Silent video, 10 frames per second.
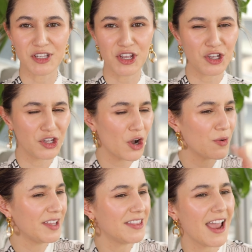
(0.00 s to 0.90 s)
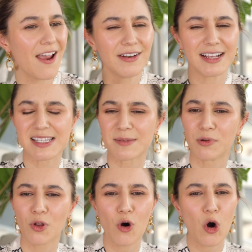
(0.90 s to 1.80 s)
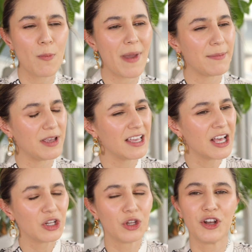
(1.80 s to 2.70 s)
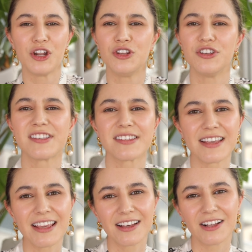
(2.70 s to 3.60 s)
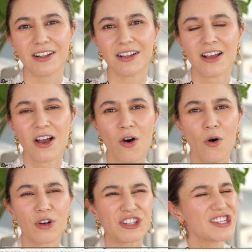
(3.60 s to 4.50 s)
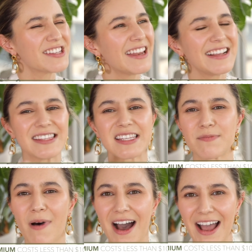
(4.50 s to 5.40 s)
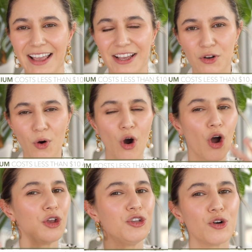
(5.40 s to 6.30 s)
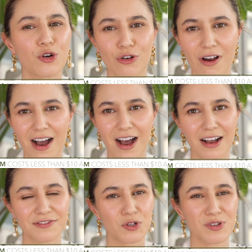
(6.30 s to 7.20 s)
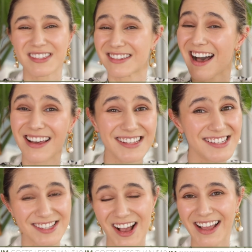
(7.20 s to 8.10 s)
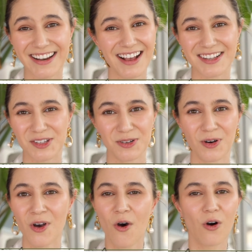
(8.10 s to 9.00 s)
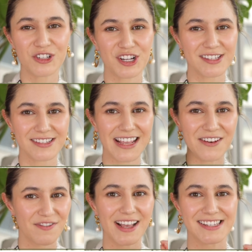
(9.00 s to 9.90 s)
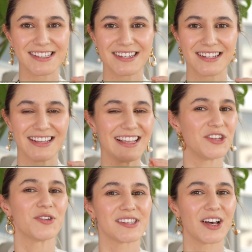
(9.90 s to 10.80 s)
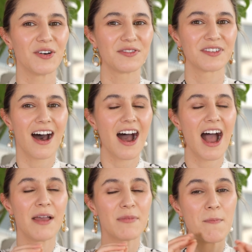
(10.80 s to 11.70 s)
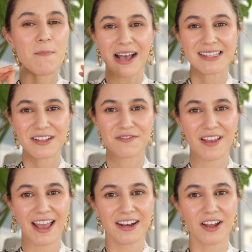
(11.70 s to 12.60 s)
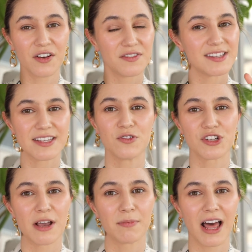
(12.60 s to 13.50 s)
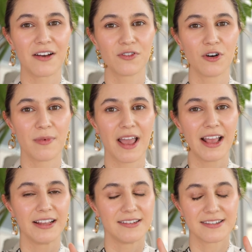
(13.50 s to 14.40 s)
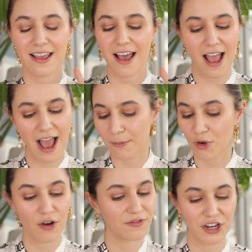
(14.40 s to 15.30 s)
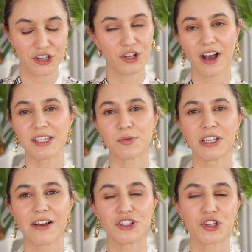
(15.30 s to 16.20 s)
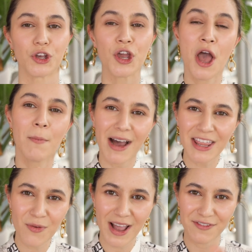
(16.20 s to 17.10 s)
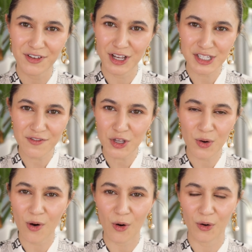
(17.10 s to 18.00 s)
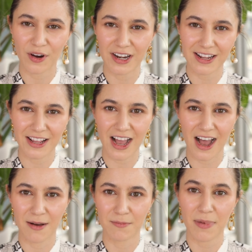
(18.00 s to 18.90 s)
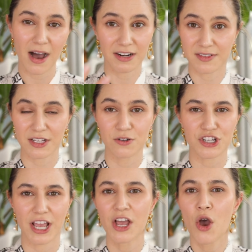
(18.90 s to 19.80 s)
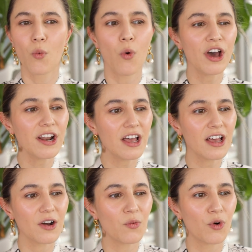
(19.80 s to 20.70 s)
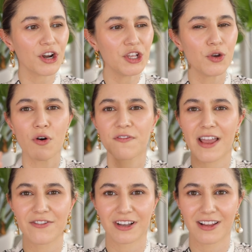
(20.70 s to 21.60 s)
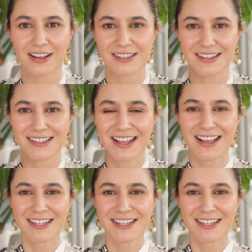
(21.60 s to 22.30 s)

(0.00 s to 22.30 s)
So you can go in there and explore, maybe learn a new skill, or just get inspired, or hone your craft, or start a side hustle, or just invest in yourself. I am a massive fan of the Skillshare platform and I'm confident you guys will love it too. By the way, for those of you who are already um, part of Skillshare, what are what are your favorite classes?